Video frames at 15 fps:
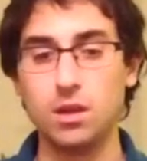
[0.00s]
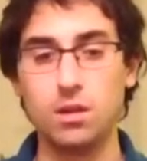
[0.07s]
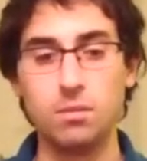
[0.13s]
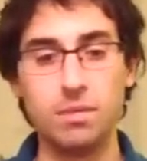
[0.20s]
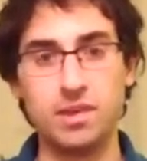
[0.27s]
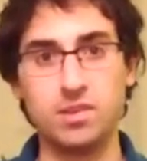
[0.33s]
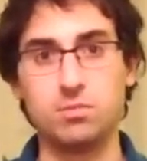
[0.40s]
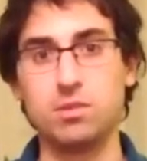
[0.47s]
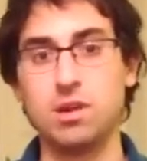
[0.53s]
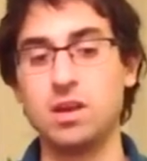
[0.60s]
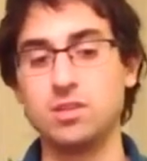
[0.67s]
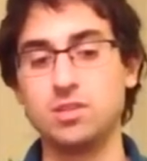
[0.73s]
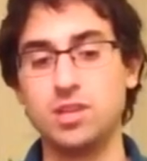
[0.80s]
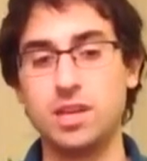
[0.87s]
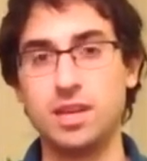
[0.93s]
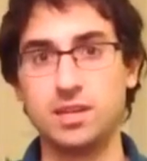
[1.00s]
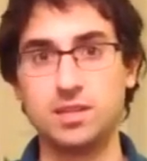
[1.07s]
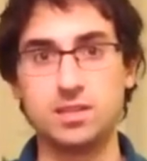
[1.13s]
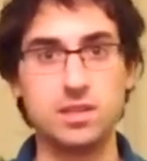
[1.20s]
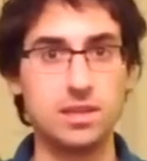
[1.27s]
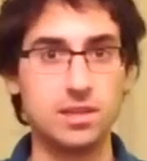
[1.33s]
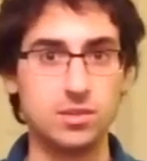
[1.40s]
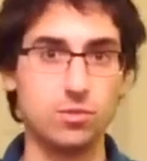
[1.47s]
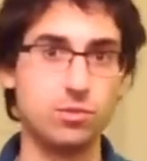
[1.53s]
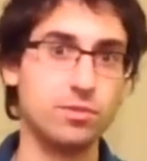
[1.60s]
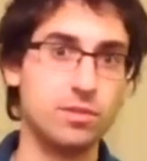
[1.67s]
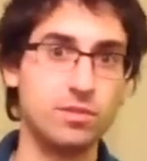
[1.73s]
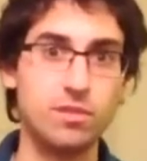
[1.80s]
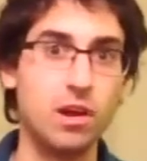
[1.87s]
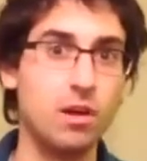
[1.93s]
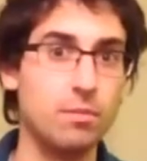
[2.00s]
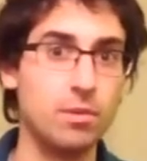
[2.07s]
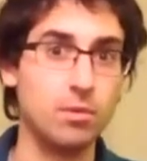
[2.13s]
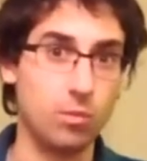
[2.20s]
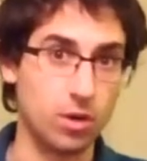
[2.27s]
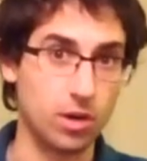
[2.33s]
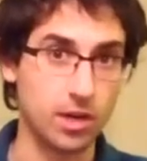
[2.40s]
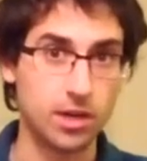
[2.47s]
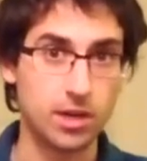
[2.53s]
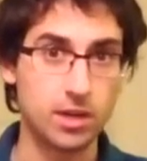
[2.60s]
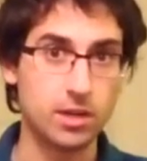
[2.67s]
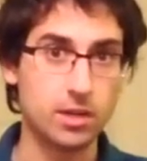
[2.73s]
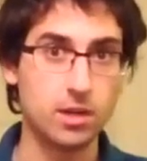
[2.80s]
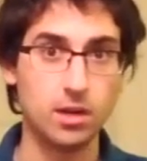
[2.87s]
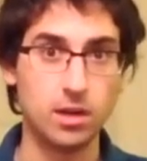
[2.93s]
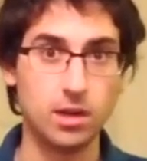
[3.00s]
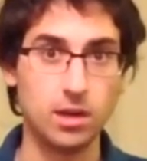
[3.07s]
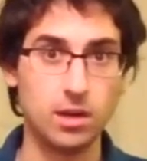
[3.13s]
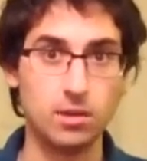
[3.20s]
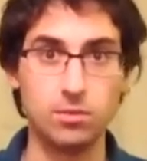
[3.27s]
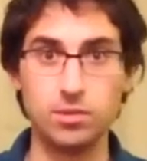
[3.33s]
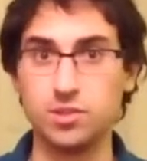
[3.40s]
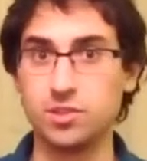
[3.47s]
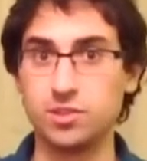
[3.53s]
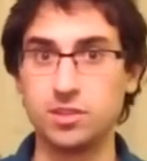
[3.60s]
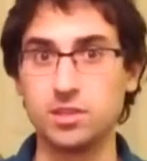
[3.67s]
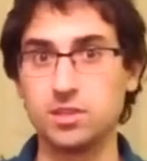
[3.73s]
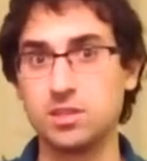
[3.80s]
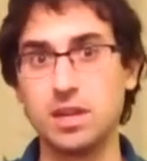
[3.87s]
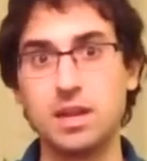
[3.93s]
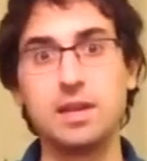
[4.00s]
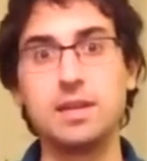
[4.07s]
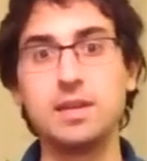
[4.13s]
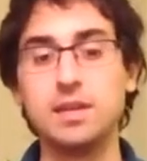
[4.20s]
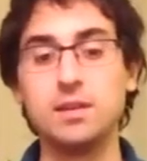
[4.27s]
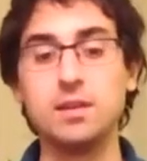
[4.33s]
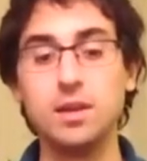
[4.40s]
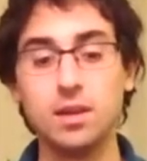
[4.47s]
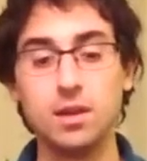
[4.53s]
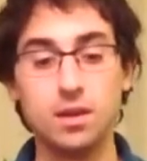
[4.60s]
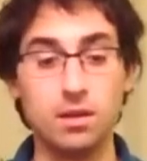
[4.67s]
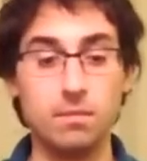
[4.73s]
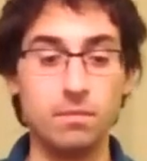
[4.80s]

based projects, any sort of development work uh, with circuits that I need. Um,